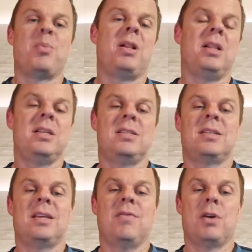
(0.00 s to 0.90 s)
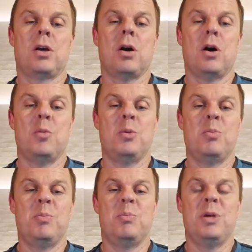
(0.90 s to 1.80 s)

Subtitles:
please give a comment